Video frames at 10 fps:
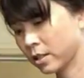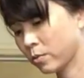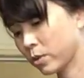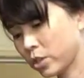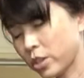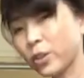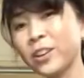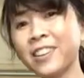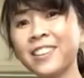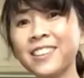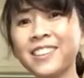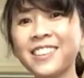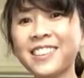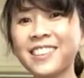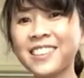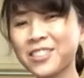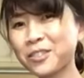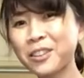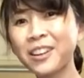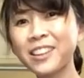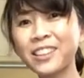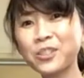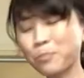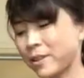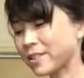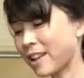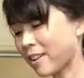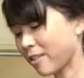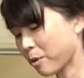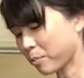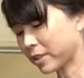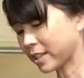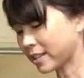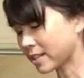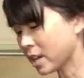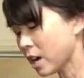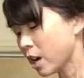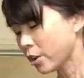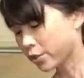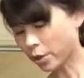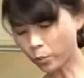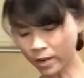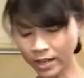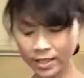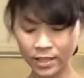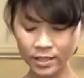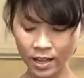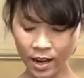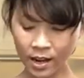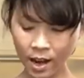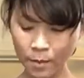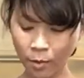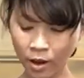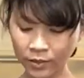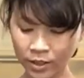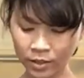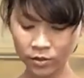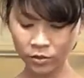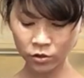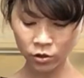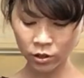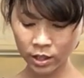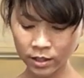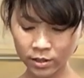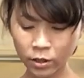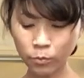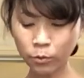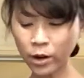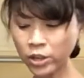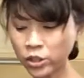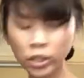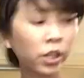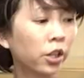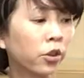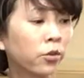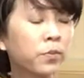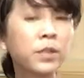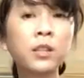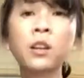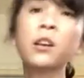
What you doing? Get your buns out of there, please. So what I did is I bought these compression cubes